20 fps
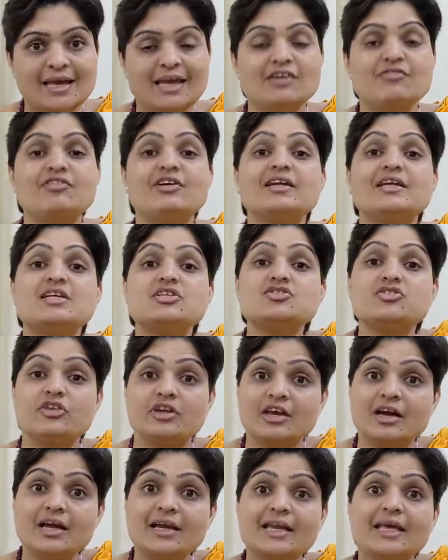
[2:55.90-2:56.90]
If it is
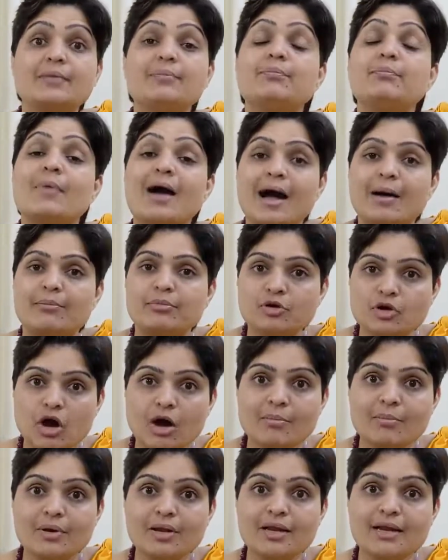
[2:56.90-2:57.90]
really
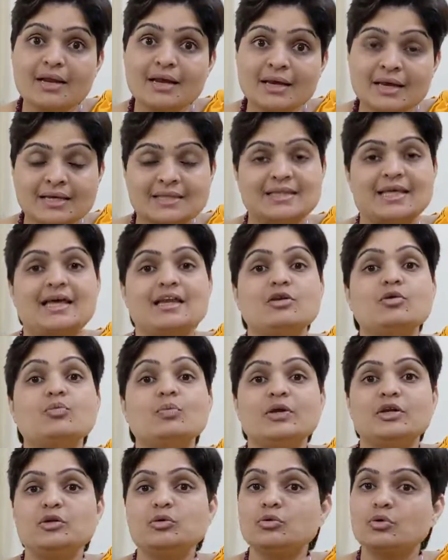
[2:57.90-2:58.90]
abnormal, then
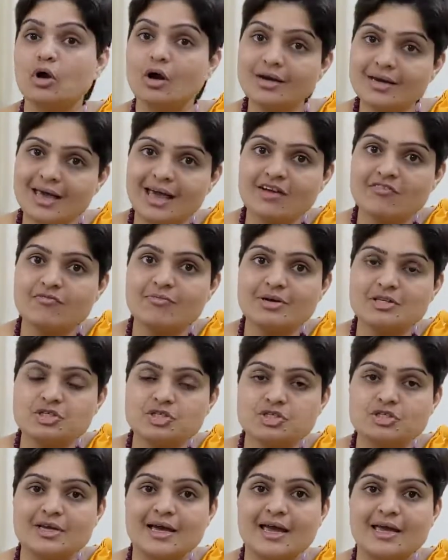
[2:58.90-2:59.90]
we do not have
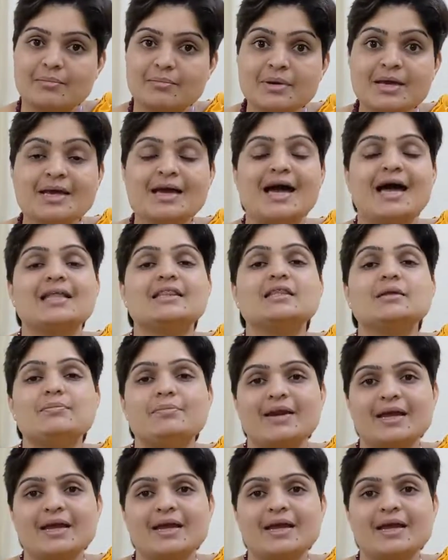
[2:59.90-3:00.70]
much time and the